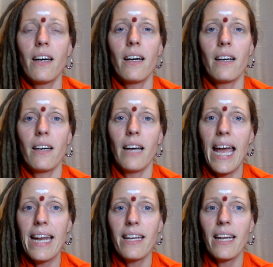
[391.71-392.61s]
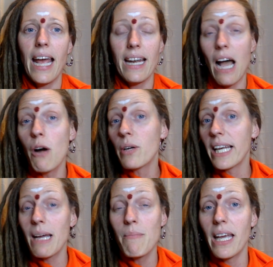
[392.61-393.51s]
And how
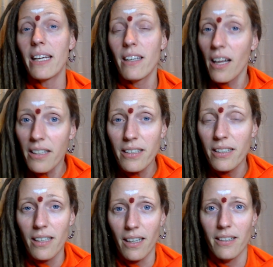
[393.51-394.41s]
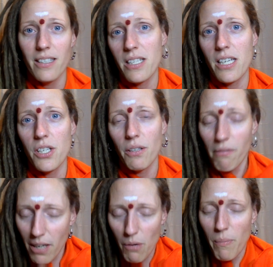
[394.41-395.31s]
can I make another
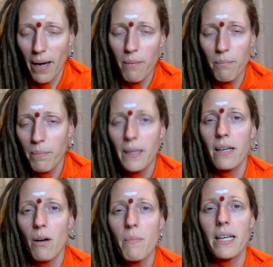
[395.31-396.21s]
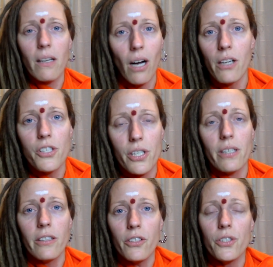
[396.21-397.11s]
decision? Well, by becoming
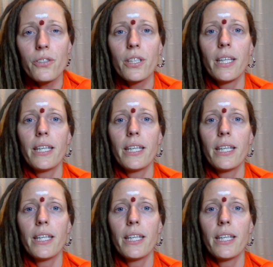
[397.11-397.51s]
conscious